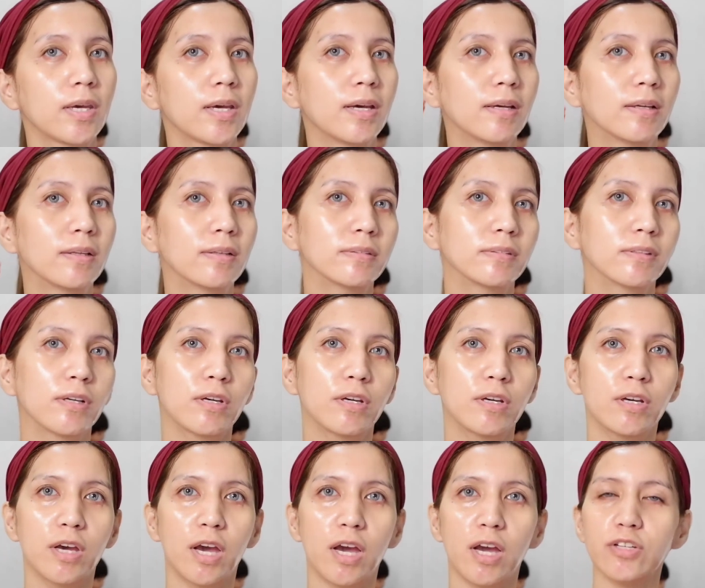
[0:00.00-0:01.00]
Yeah.
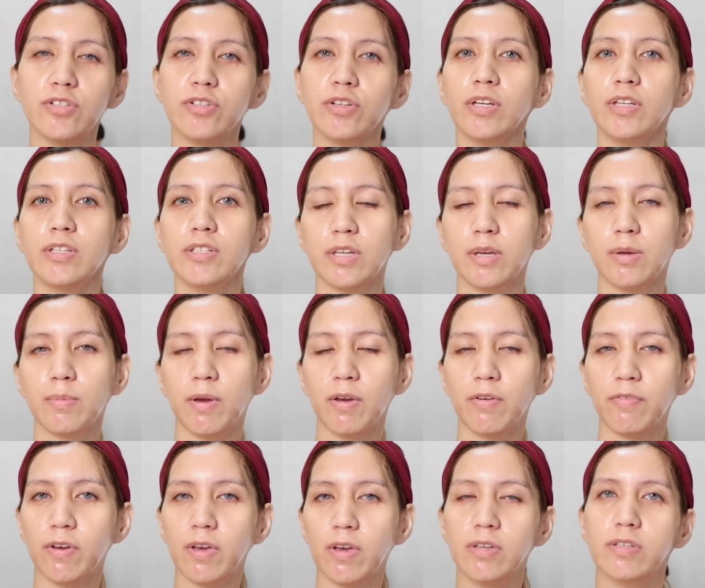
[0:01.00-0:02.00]
As you can see,
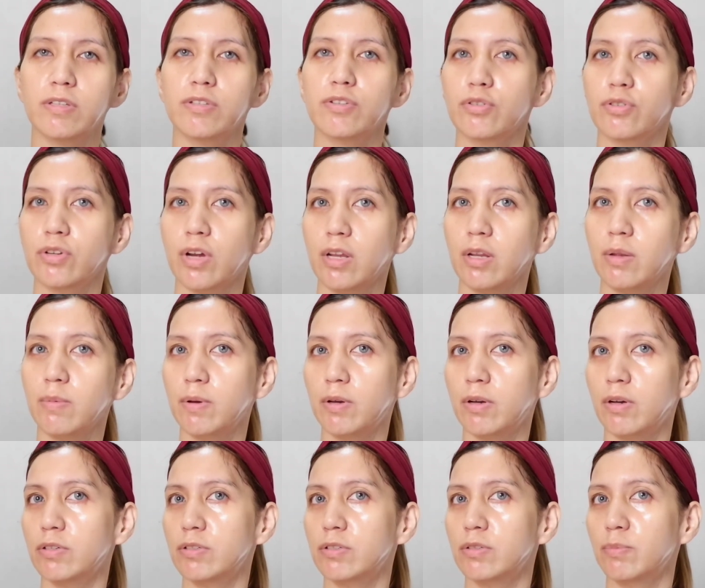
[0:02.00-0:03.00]
my face is shiny
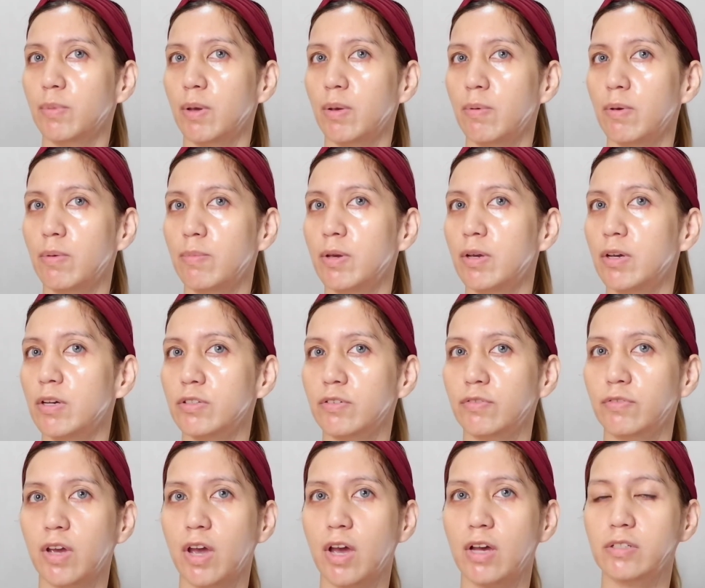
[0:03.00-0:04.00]
because
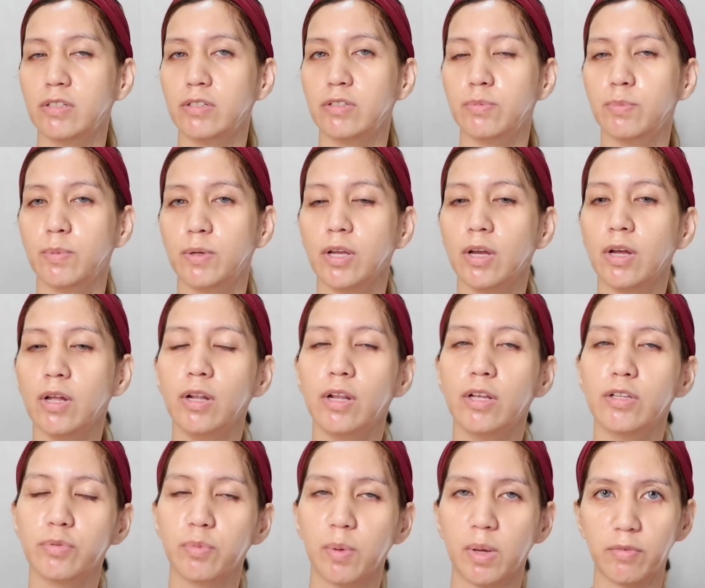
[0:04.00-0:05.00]
of the essence, but
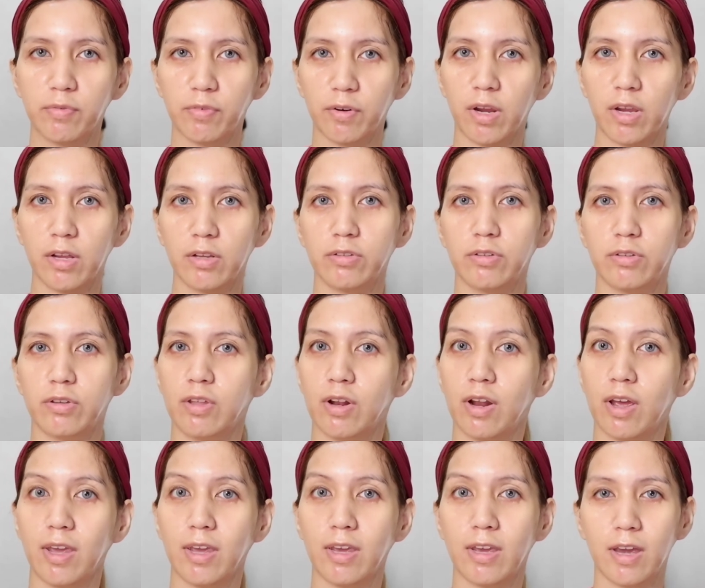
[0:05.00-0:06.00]
let's wait for it to
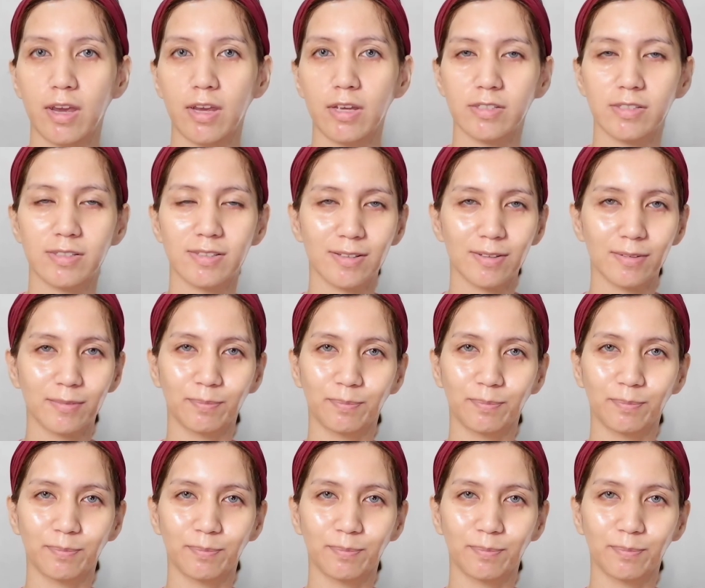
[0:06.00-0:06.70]
dry, guys.